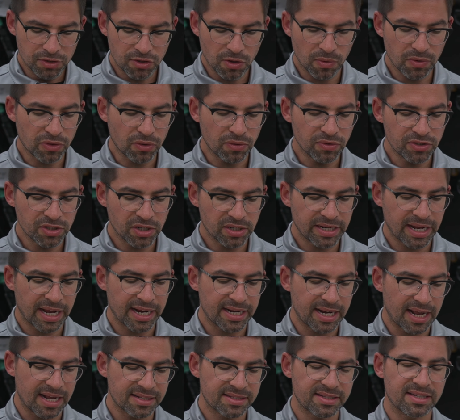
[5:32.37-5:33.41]
So with OTR
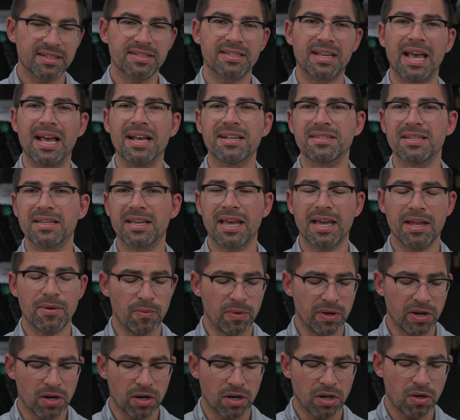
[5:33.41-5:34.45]
Diagnostics, as again,
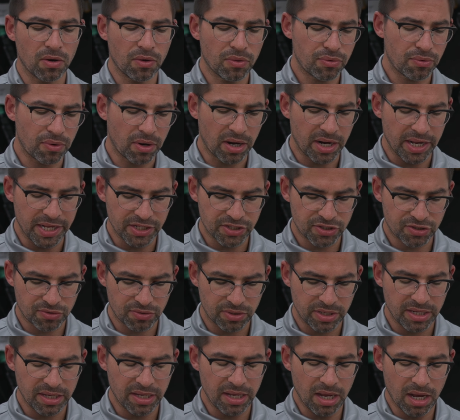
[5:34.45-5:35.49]
we're going to go through our
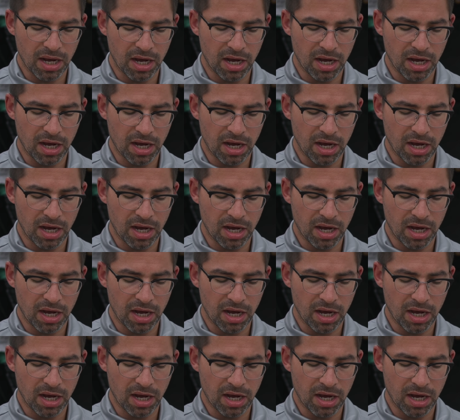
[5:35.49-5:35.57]
history.